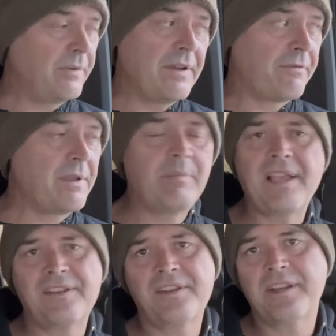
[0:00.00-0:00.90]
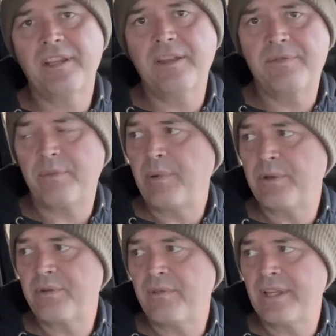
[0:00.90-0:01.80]
free places to live
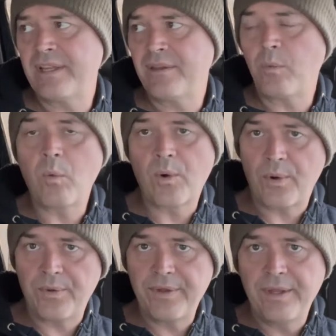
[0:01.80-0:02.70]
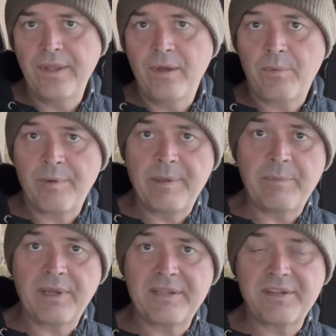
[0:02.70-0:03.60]
supposedly in the world, where
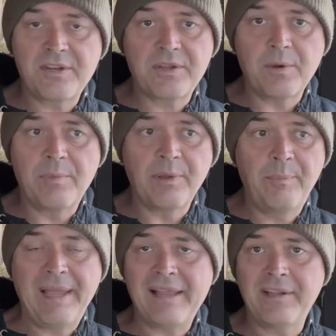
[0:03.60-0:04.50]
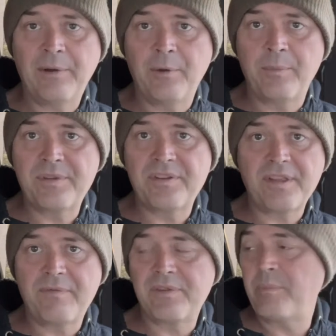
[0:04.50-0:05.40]
people get to just go build pallet homes and stuff.